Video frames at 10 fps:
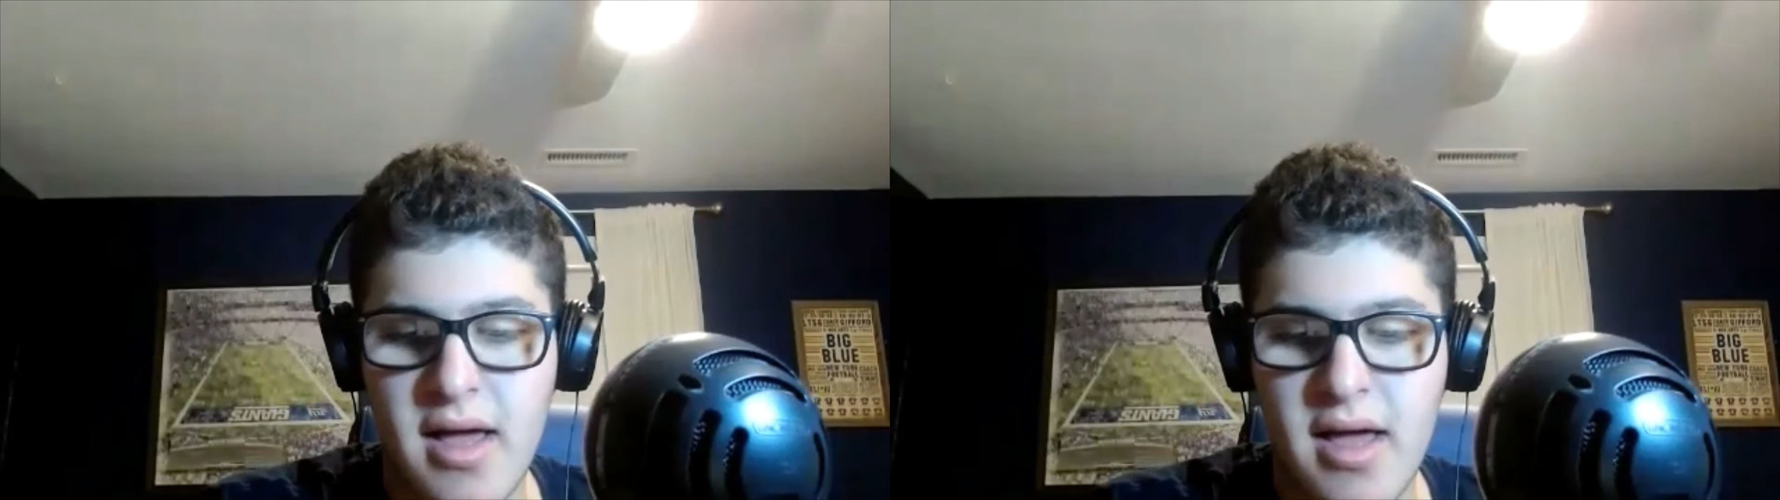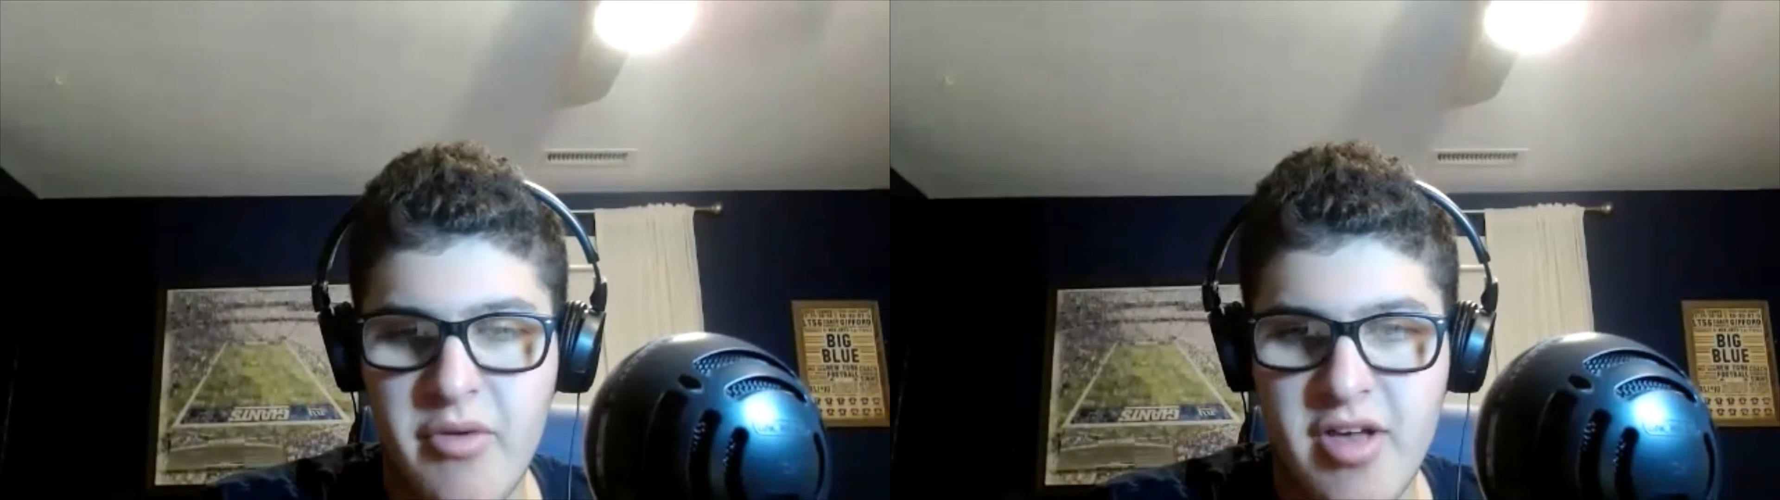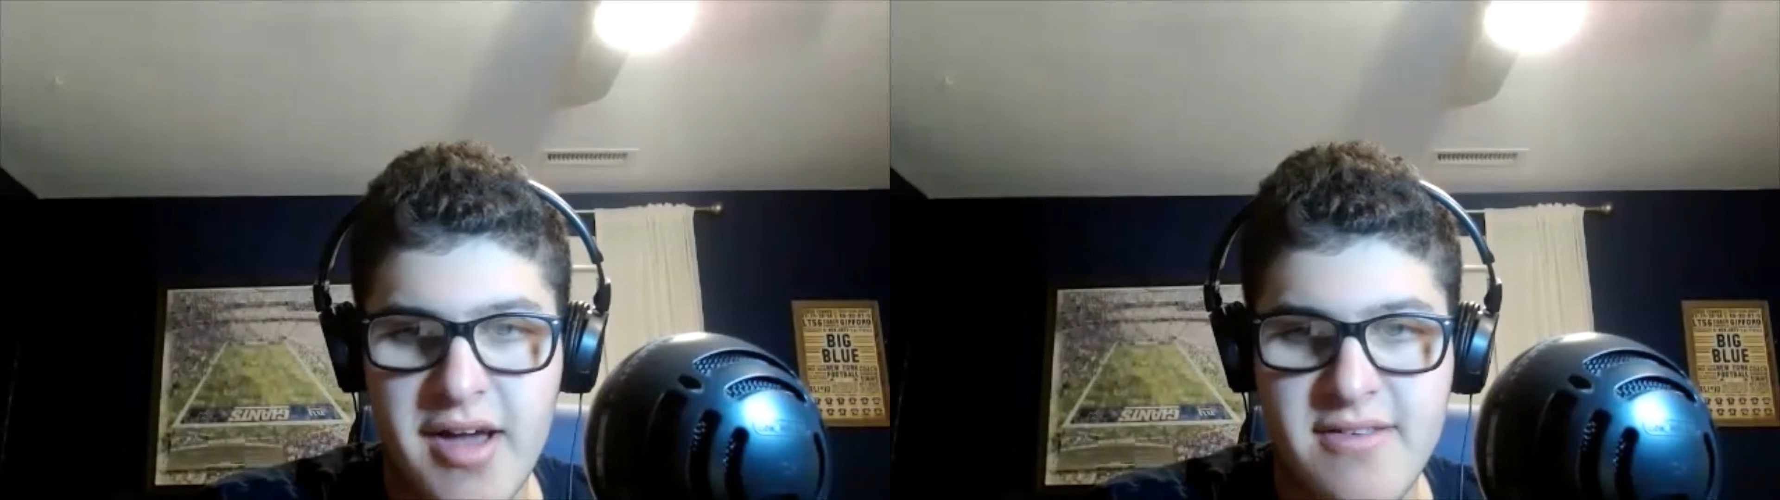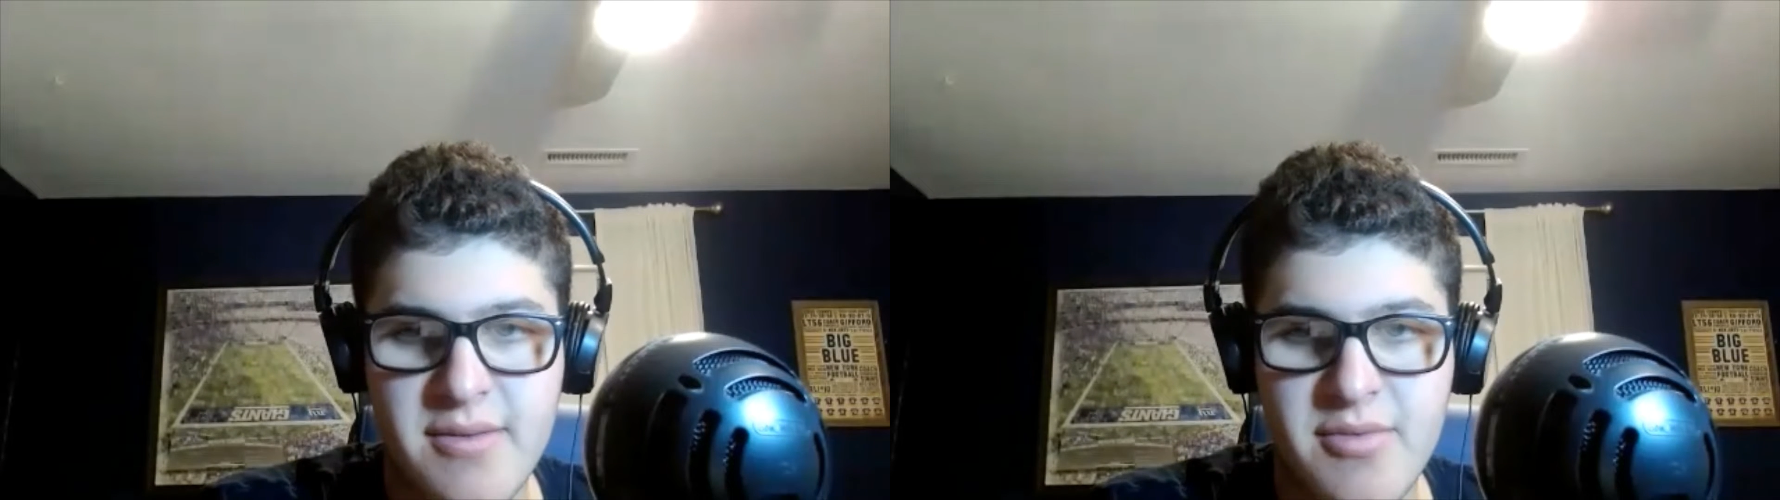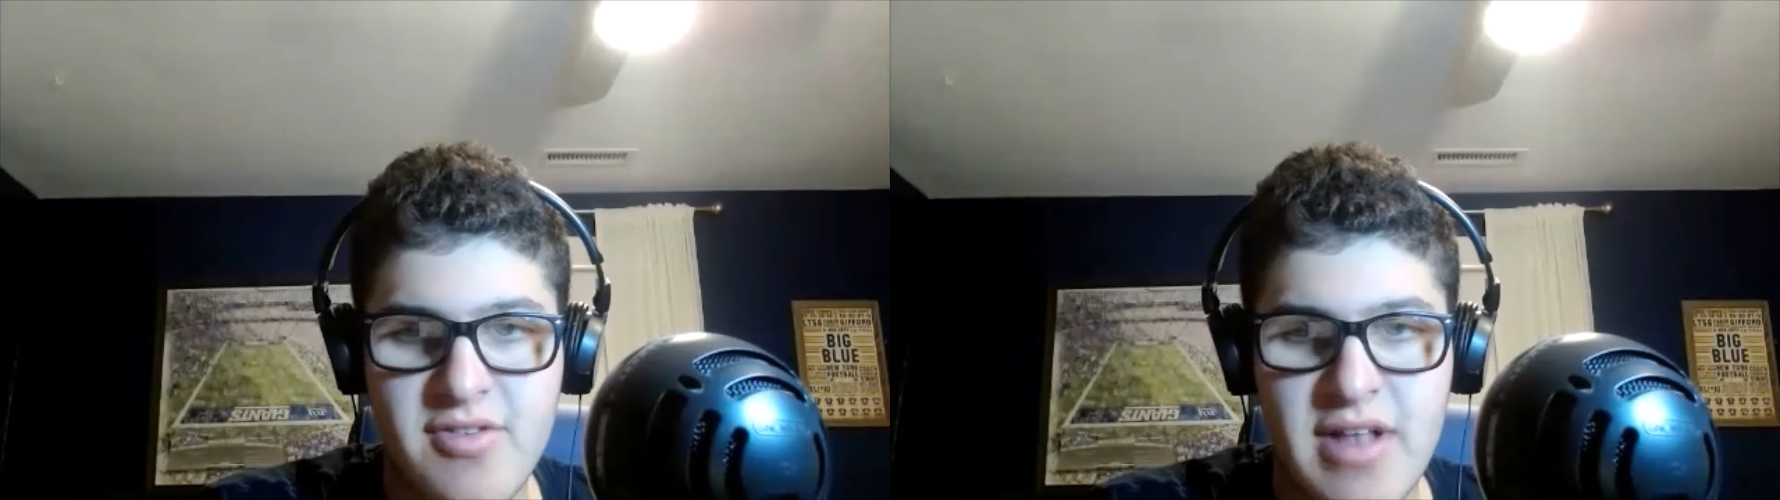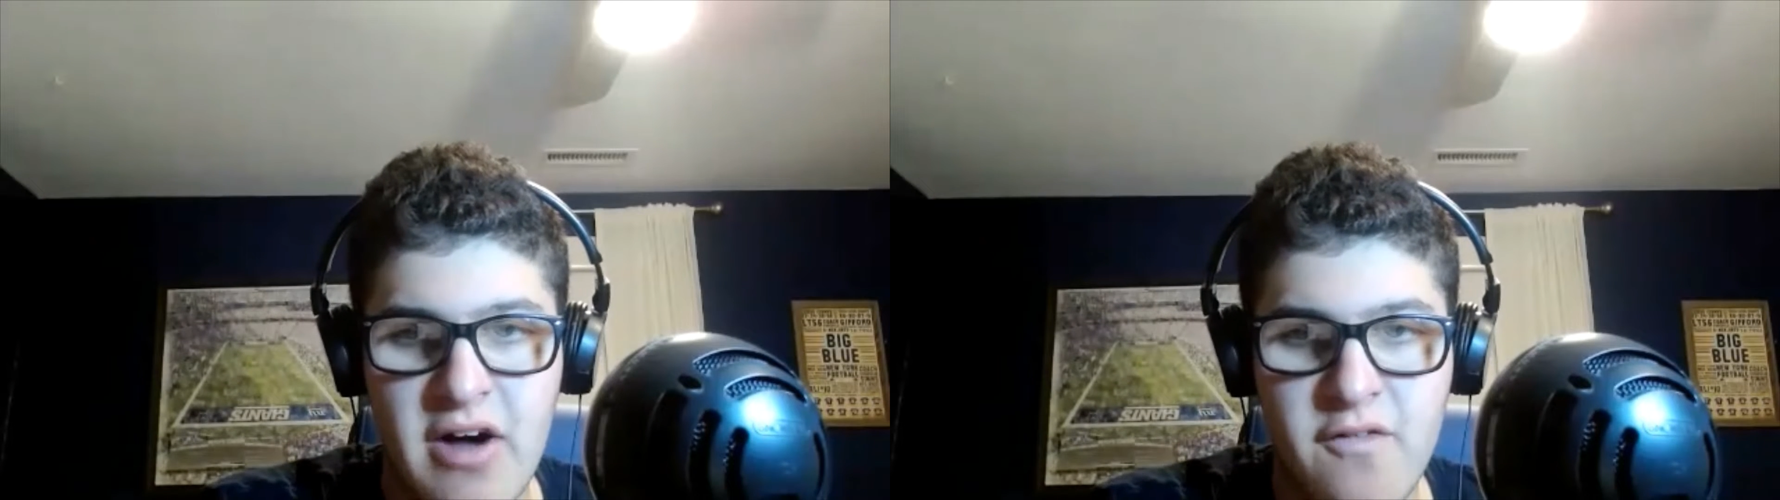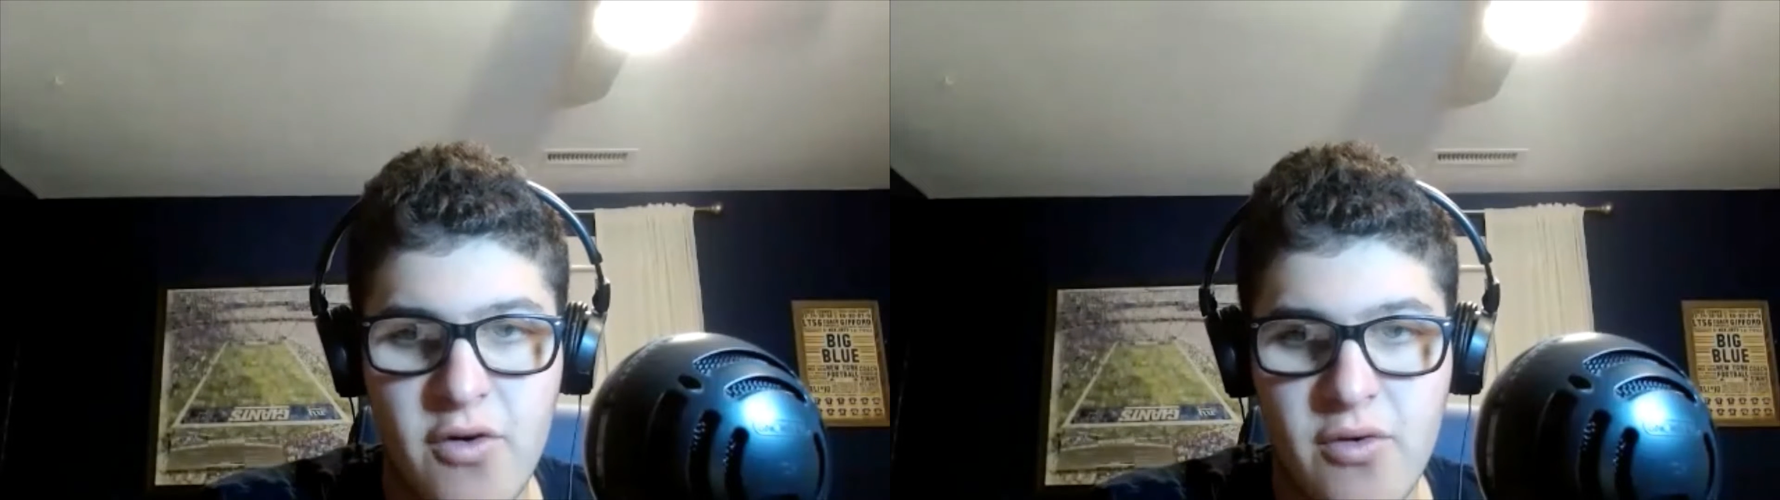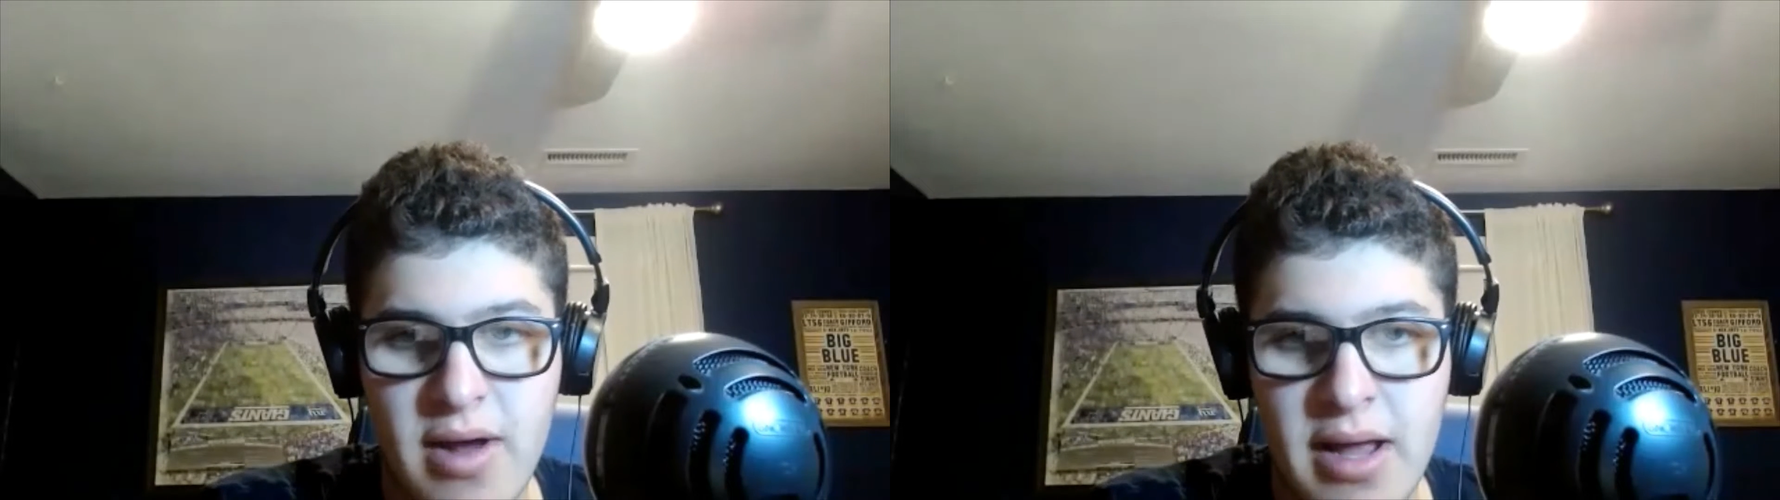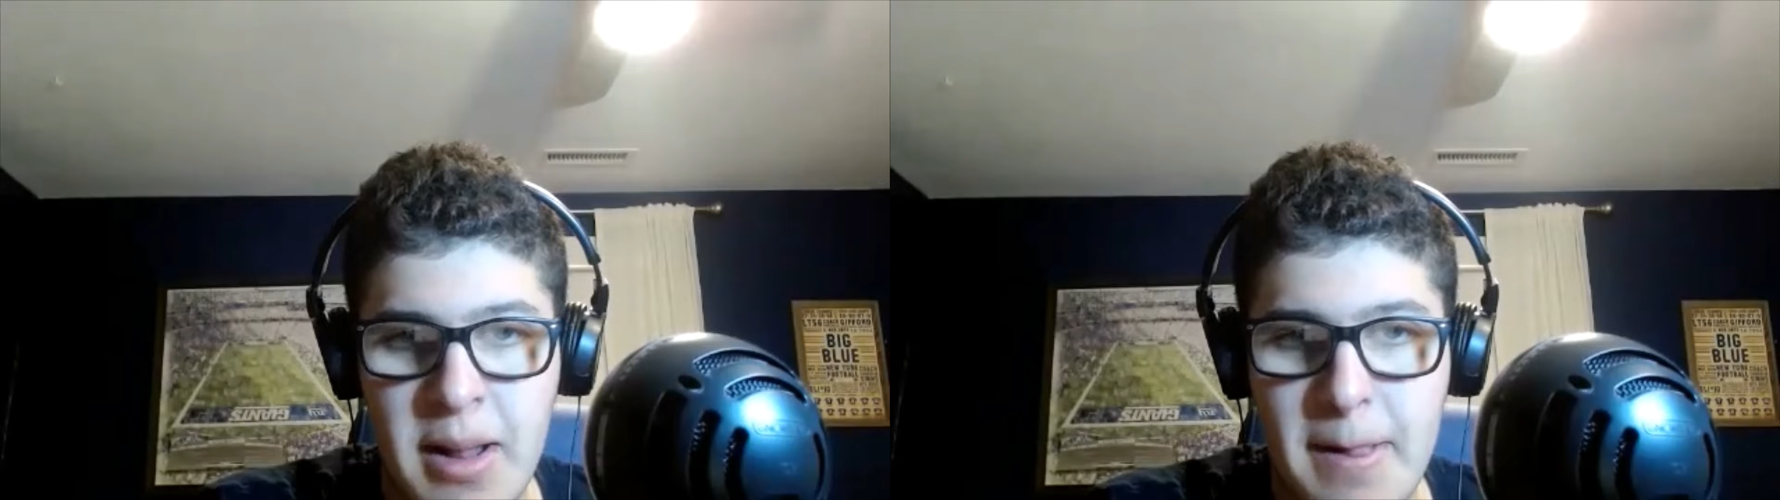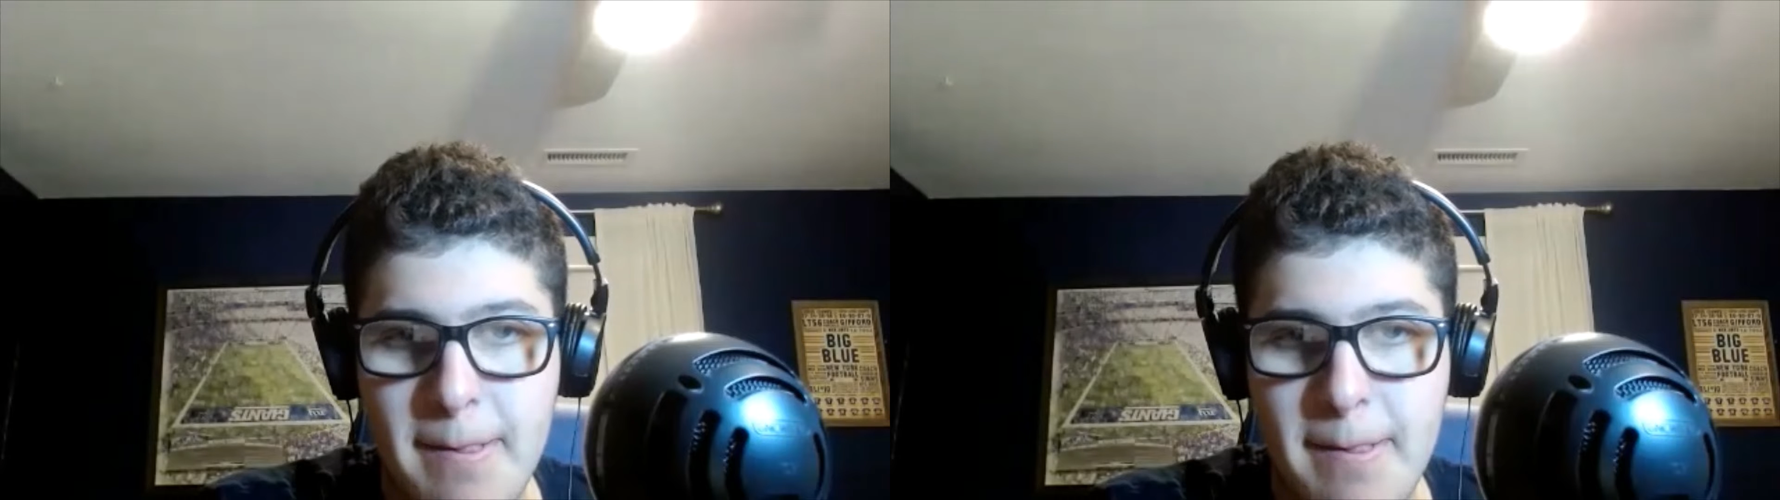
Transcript: what I said was doubtful, right?